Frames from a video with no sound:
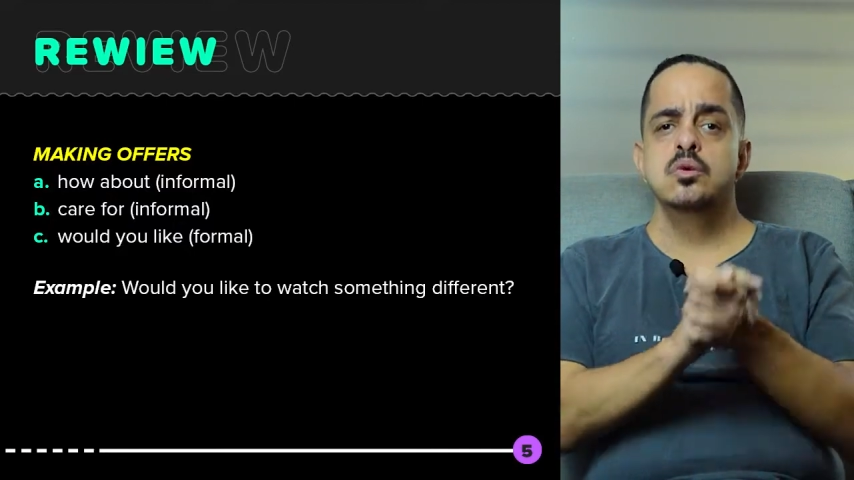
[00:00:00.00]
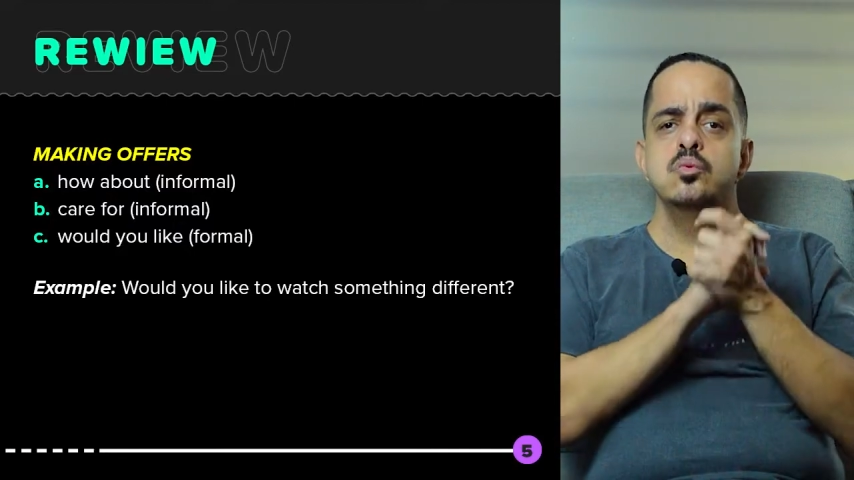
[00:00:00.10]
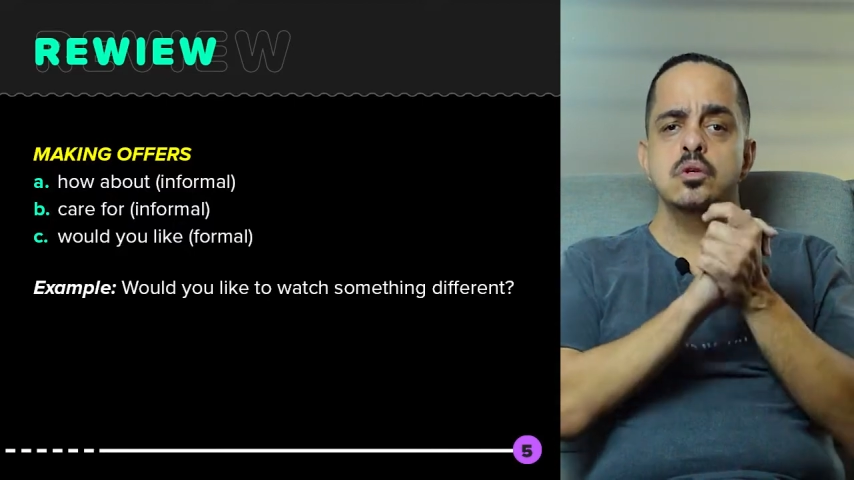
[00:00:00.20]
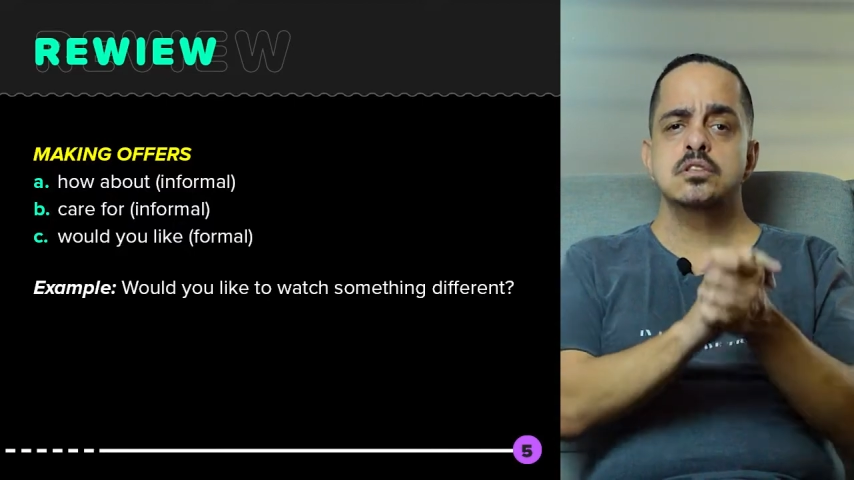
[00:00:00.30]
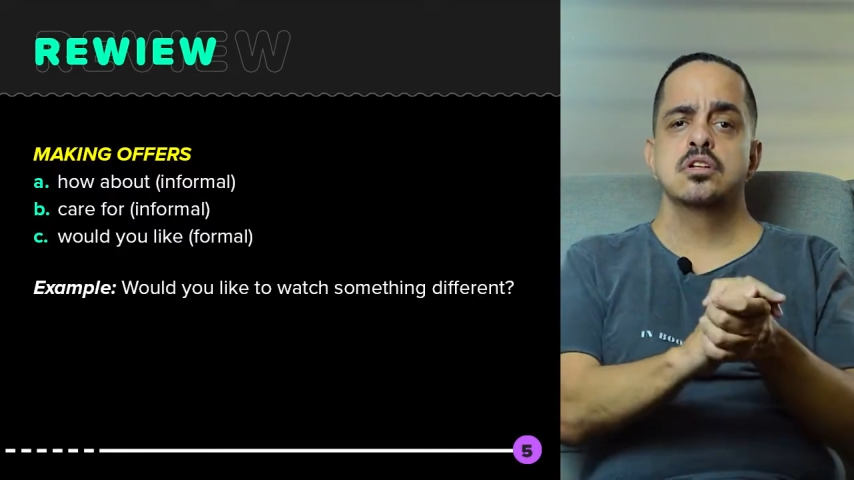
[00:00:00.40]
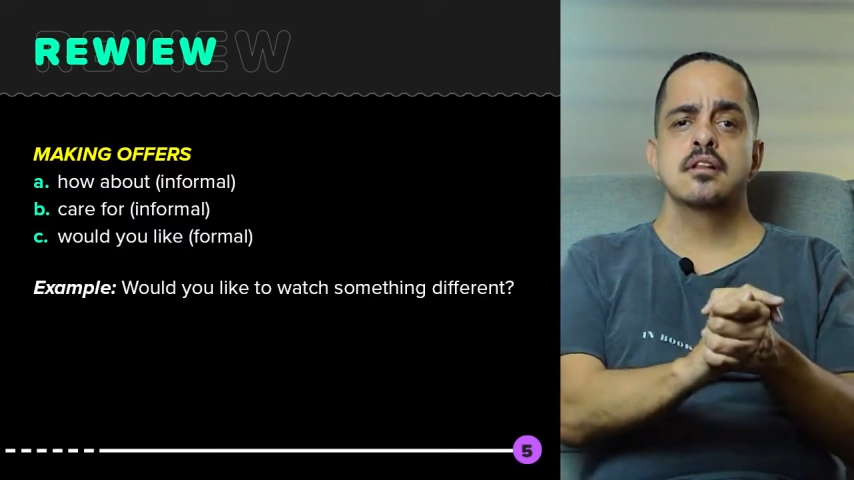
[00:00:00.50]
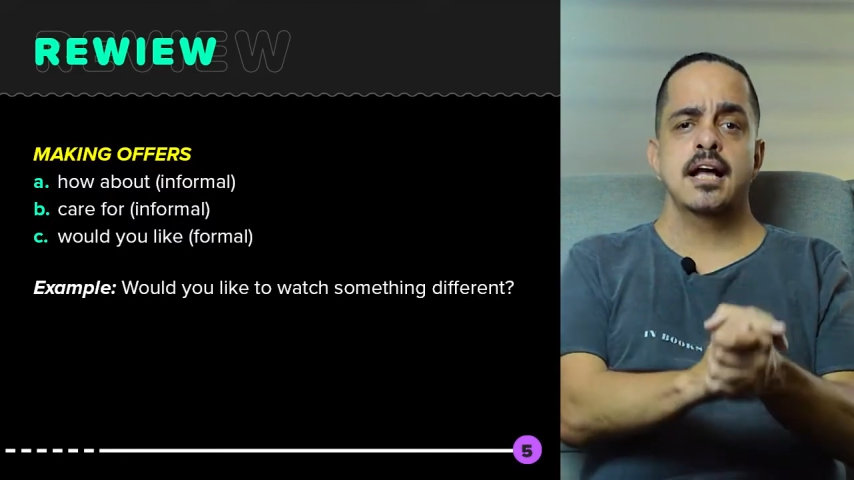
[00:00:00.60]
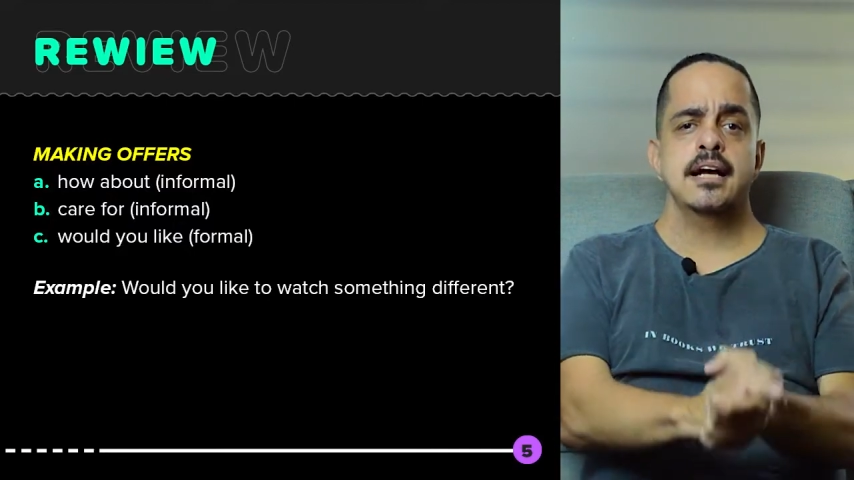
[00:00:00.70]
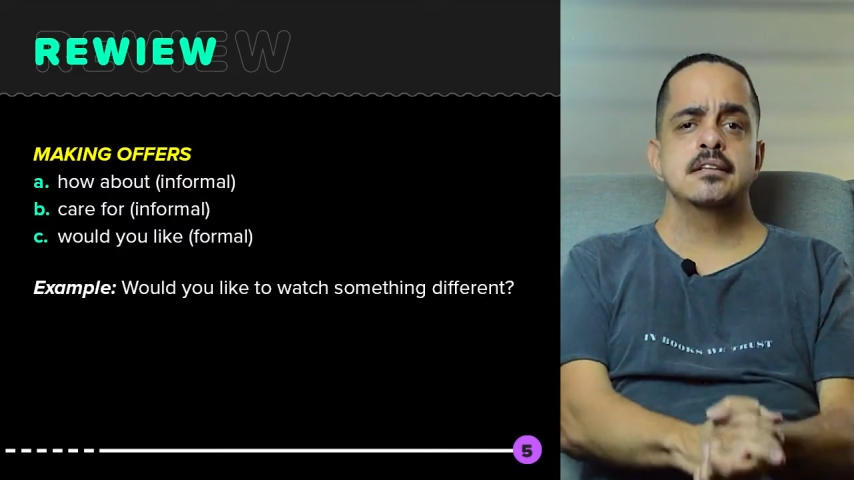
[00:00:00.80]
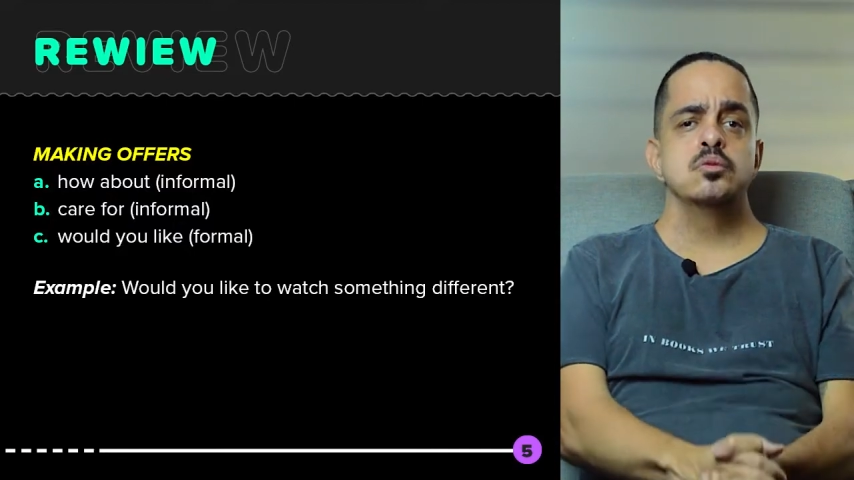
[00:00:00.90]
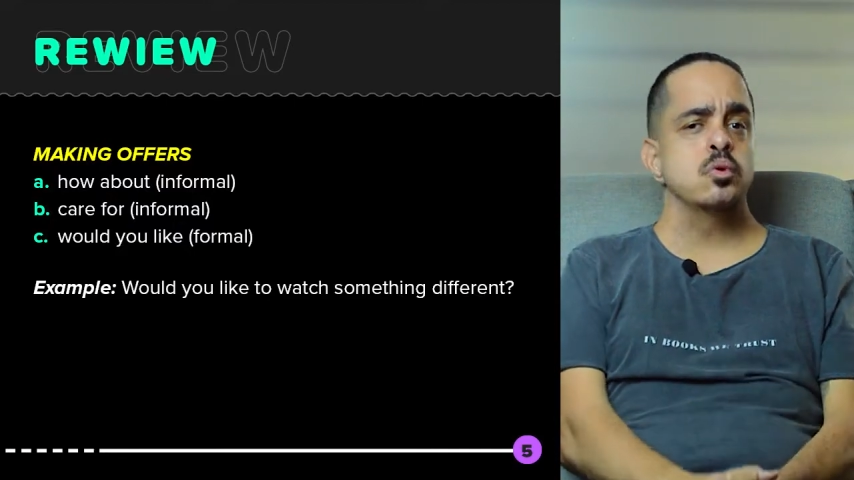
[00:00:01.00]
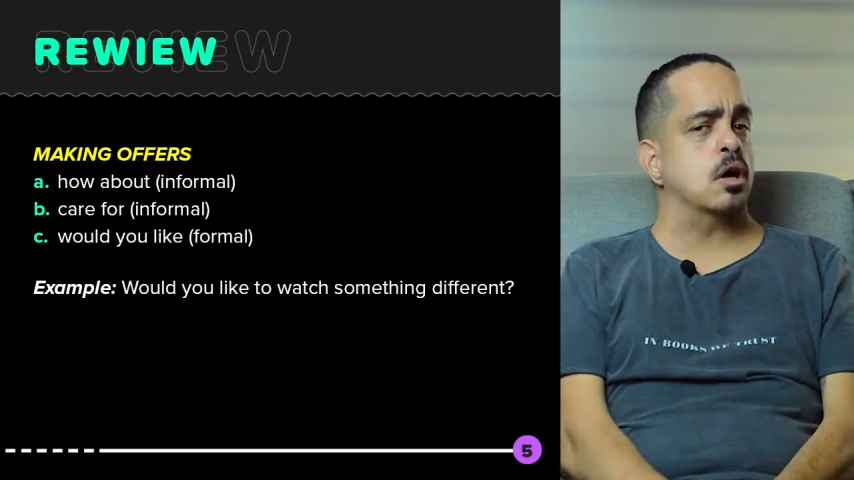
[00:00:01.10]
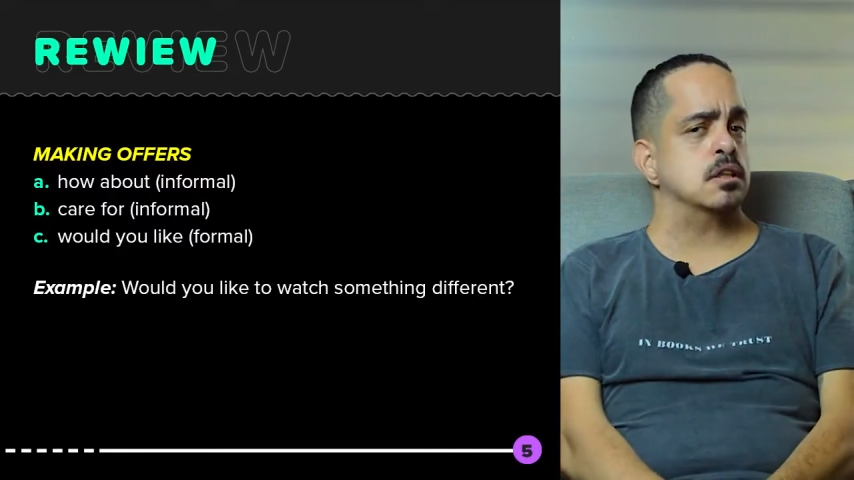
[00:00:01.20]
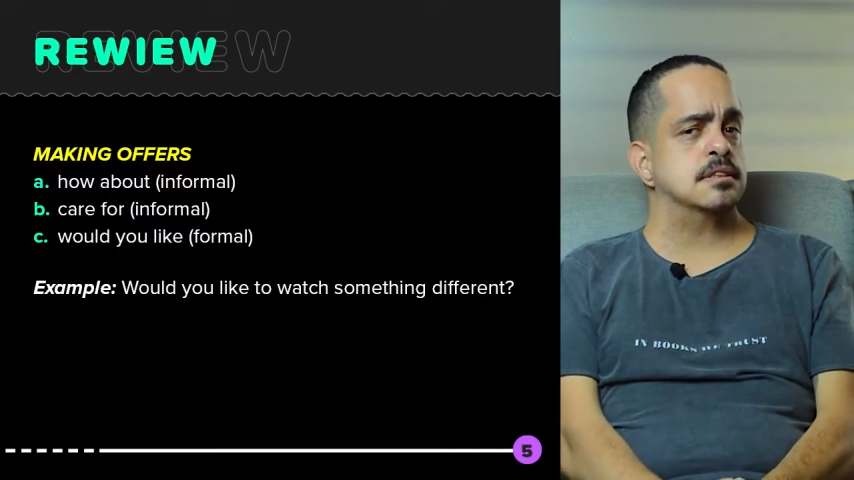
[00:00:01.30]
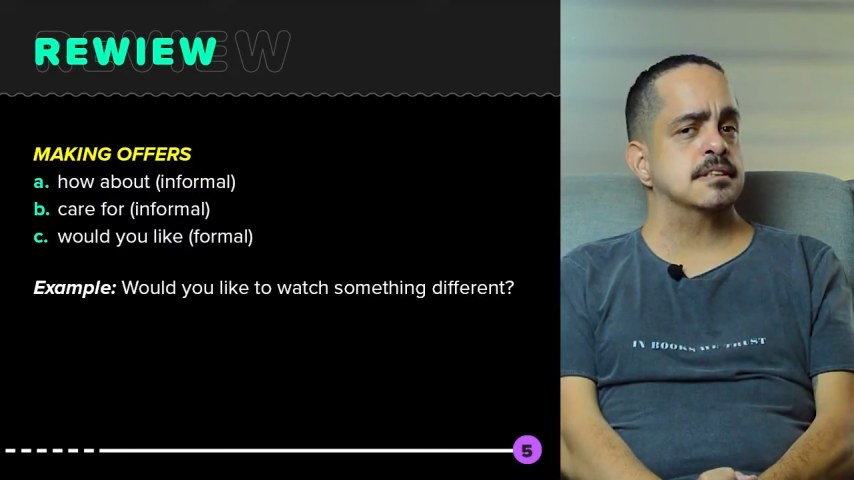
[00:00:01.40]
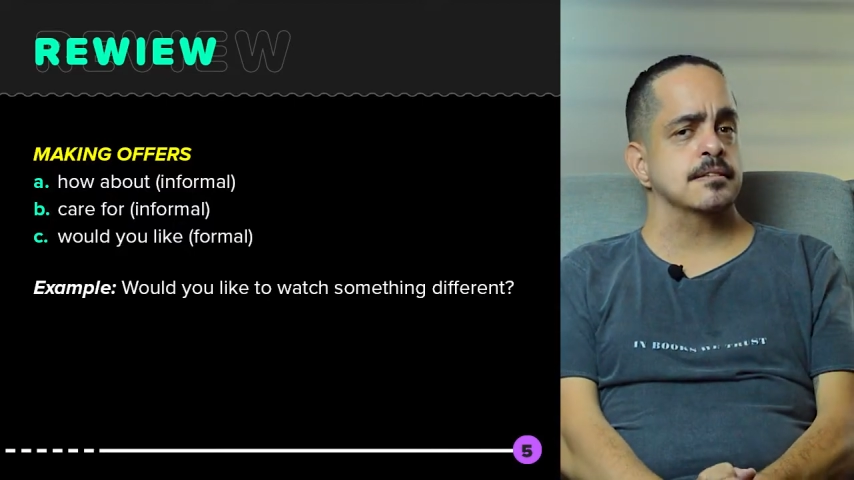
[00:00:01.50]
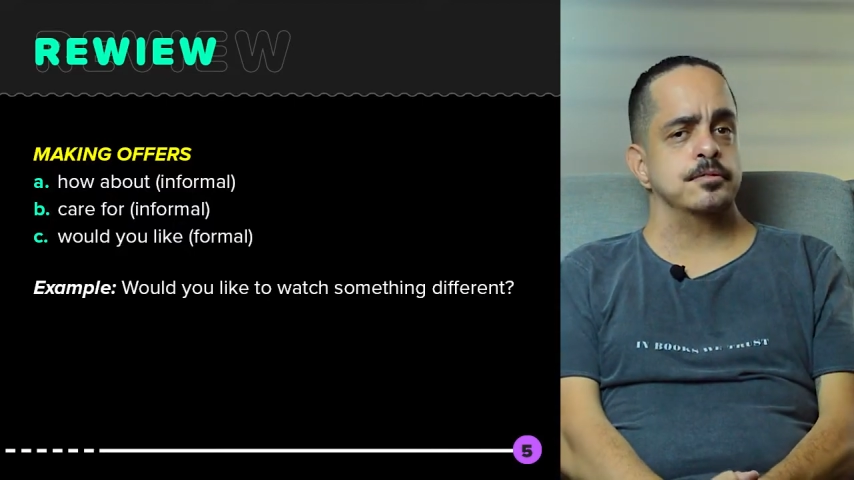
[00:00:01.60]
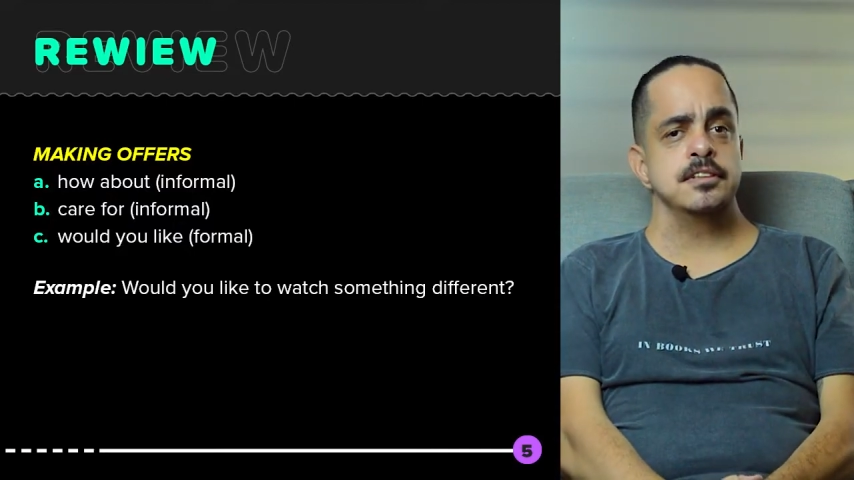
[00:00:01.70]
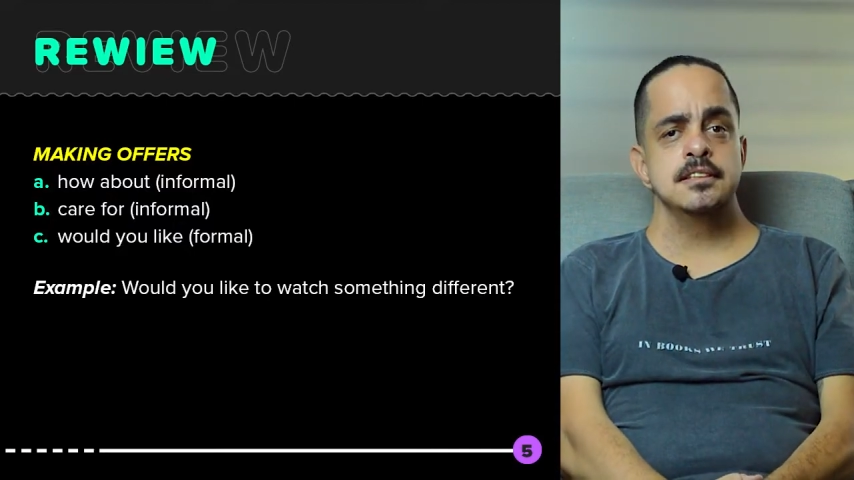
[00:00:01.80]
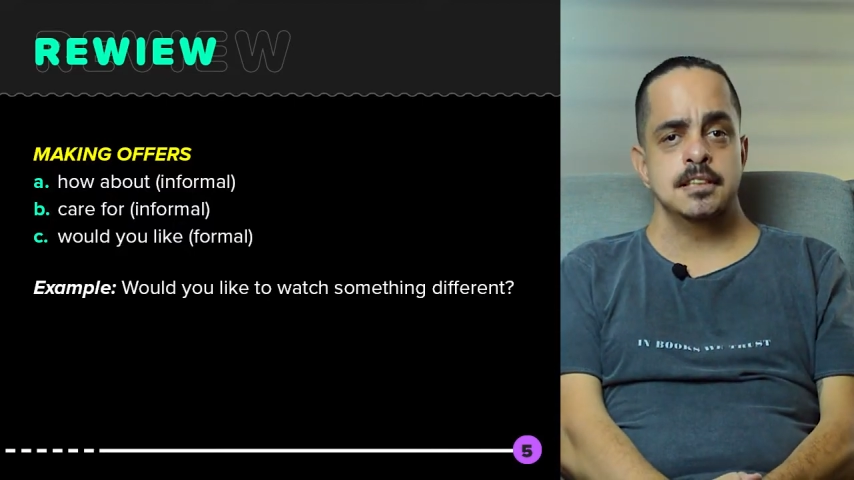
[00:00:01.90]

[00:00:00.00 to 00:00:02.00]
would you like to watch something